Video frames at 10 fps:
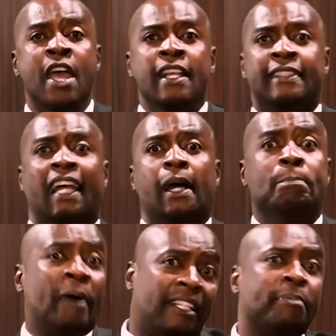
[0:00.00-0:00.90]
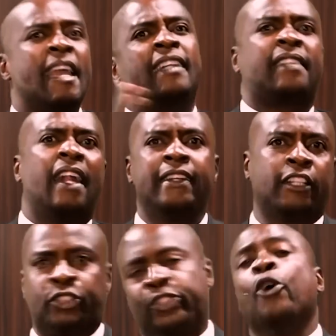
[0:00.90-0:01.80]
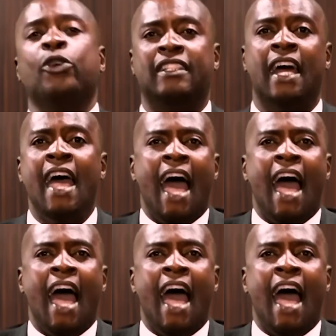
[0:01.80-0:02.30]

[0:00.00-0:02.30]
Saka but me as understood.